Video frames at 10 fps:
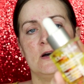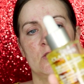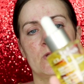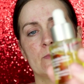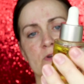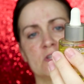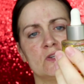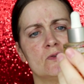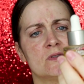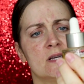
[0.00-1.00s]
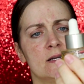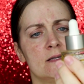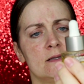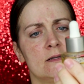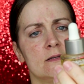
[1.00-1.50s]
and the one I'm going to use
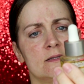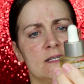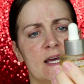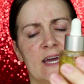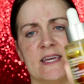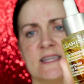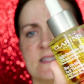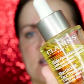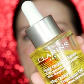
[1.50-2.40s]
today is the